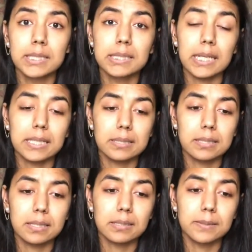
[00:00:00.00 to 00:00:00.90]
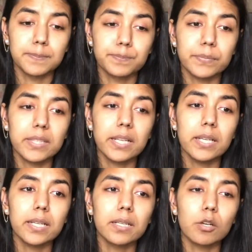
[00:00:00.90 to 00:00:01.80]
that
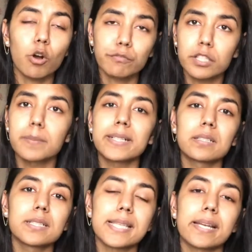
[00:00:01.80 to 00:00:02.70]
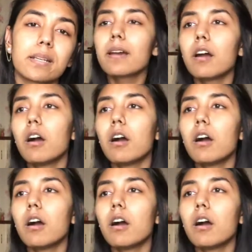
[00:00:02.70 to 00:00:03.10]
they offer a better design.